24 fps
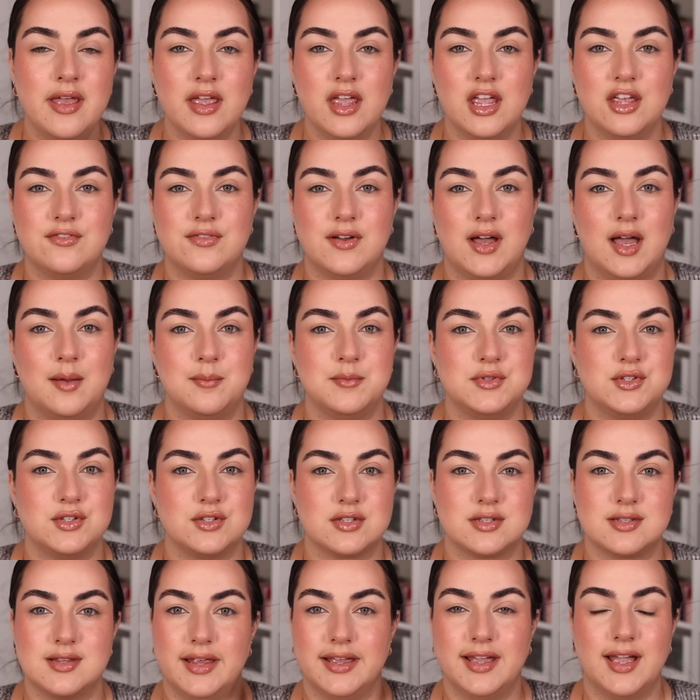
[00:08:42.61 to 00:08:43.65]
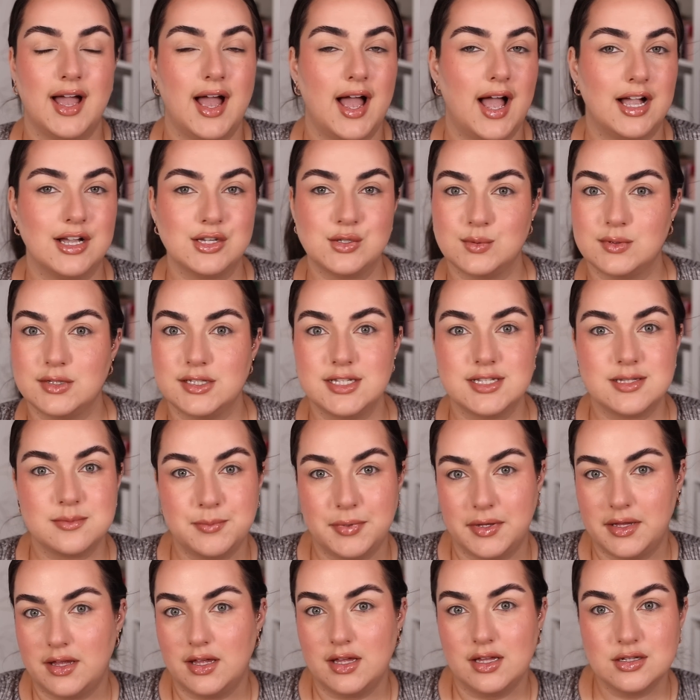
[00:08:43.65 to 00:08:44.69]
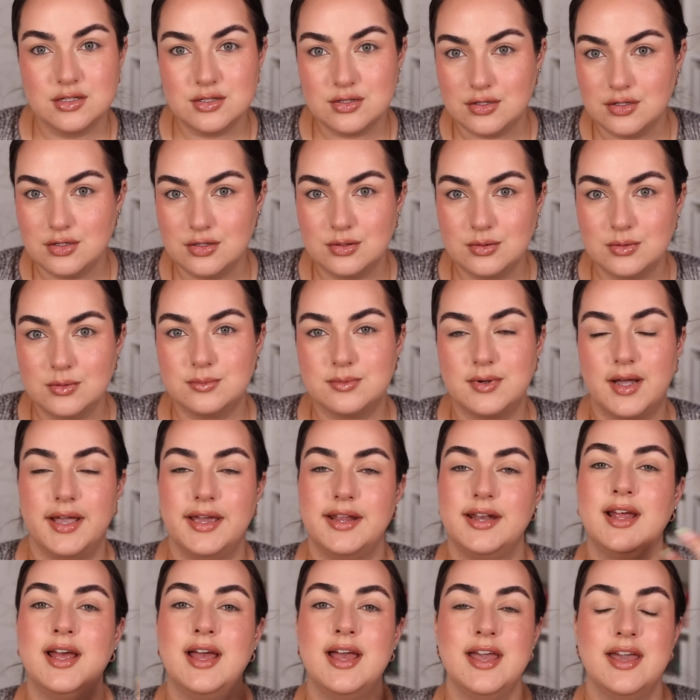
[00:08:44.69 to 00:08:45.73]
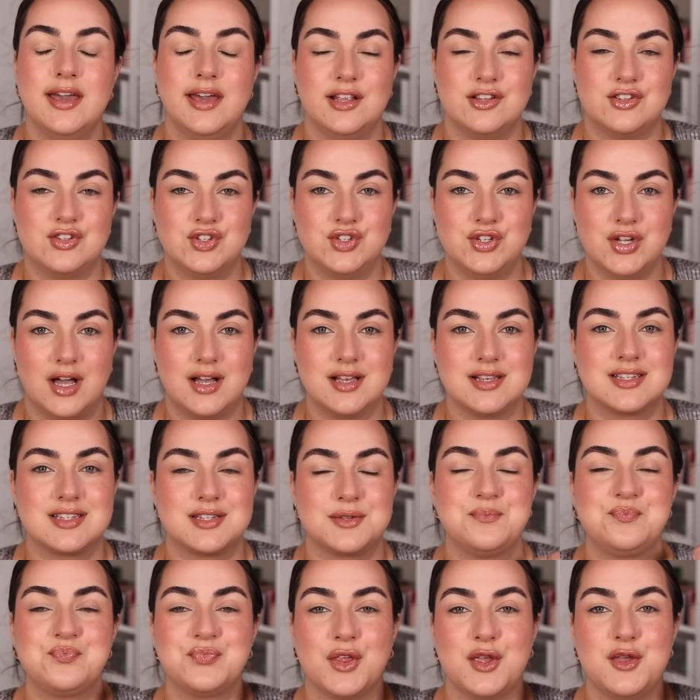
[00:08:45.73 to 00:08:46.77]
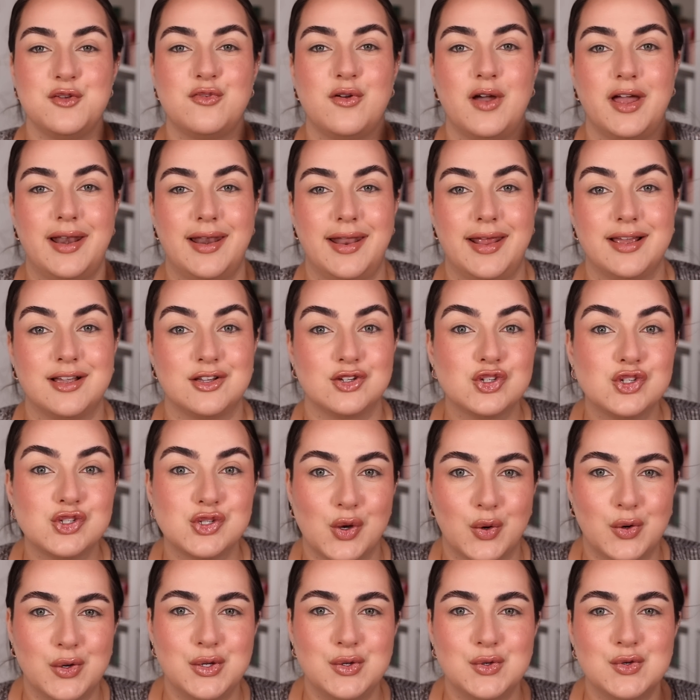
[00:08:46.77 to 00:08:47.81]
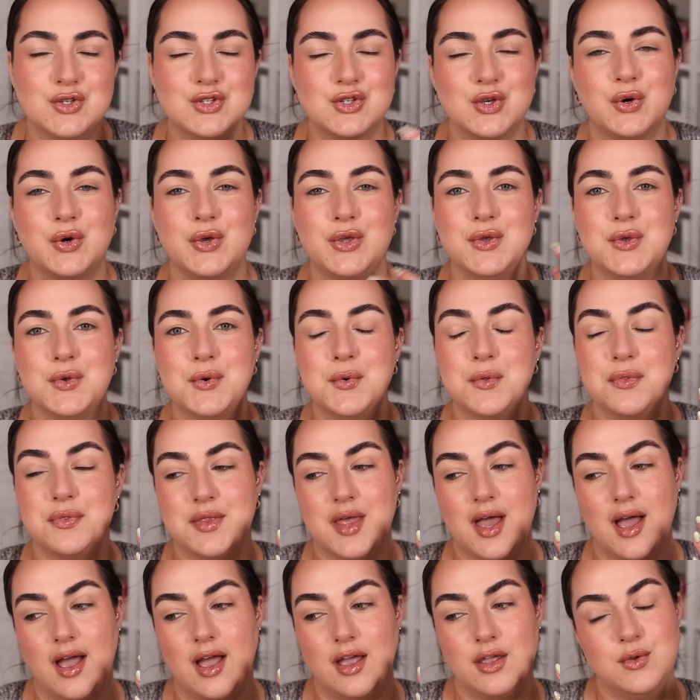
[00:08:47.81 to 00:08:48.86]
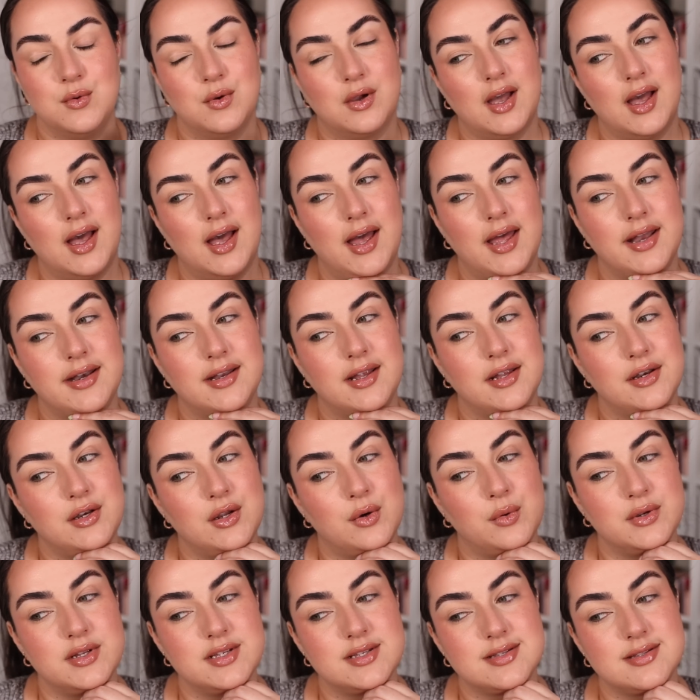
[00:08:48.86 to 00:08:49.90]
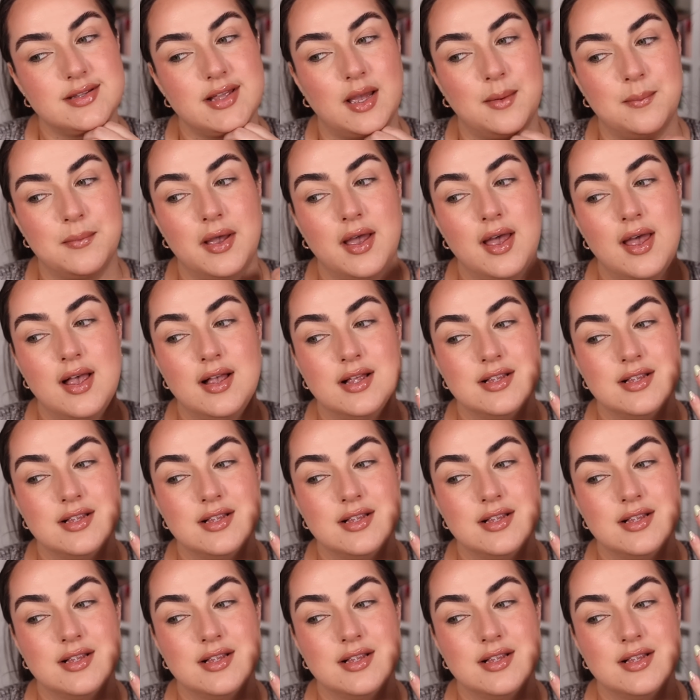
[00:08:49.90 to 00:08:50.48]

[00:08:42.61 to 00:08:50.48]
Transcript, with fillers: if I'm just like casually speaking to you right it's just if I like show you, show you that you can notice them.